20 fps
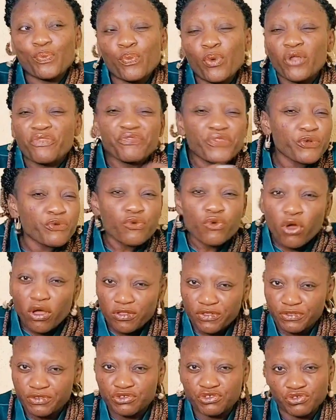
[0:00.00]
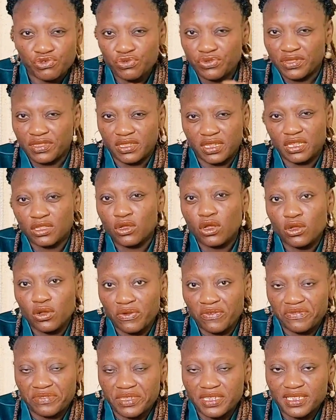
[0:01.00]
But the raw truth in all
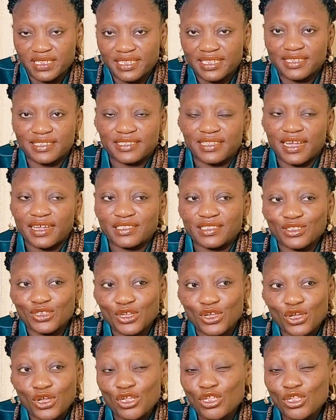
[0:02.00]
of this is that